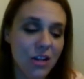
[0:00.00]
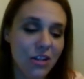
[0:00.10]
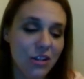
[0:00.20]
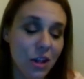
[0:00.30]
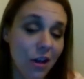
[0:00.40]

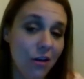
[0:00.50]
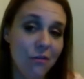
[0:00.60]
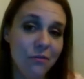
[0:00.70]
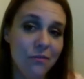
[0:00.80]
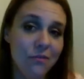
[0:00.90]

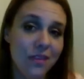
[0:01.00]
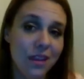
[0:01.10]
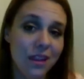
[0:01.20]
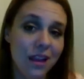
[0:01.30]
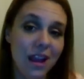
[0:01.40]
So
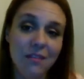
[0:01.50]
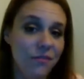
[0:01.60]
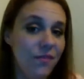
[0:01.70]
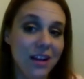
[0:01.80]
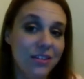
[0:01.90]
I have
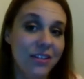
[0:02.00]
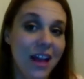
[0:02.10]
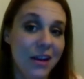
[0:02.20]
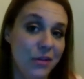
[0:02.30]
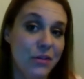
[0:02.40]
to factor
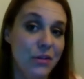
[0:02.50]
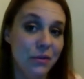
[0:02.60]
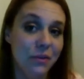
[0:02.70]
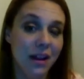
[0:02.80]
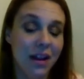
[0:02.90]
that in
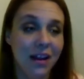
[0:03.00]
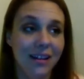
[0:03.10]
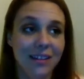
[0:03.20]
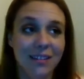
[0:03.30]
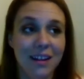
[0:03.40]
too.
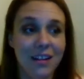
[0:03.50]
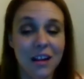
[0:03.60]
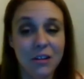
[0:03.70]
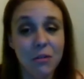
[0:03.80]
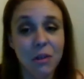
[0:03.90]

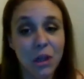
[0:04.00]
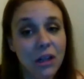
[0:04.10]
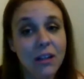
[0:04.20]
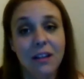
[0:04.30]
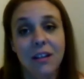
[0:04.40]
I don't look